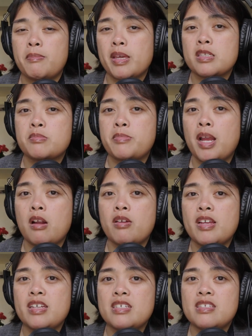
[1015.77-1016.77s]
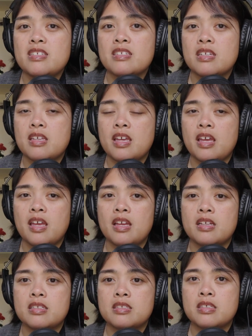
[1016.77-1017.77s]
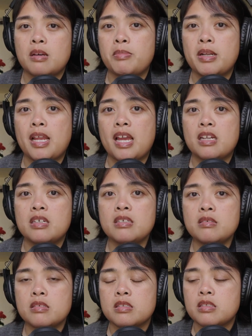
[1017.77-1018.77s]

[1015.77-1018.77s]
mixed berries and a banana,